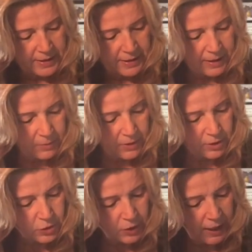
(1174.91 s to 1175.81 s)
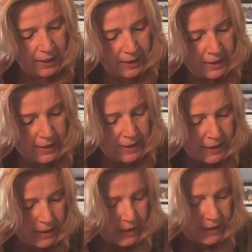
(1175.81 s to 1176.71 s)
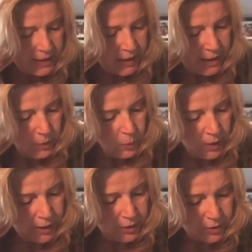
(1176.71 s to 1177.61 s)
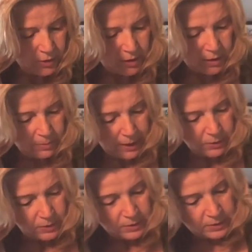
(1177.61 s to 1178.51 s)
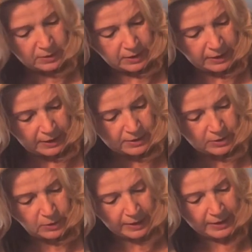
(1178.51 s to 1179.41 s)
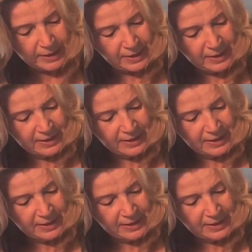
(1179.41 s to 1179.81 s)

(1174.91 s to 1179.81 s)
And I'm going to try to get our wire to come out again so I can